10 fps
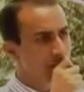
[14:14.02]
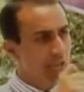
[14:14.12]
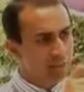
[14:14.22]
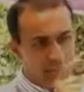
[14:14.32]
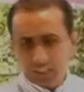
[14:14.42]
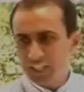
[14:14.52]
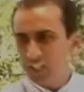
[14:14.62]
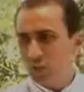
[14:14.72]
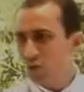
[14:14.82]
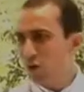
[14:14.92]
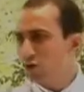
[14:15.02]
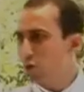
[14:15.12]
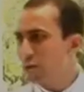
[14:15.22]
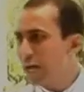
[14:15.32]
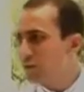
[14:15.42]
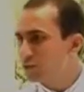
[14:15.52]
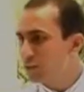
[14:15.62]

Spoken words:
And the attention will all go now to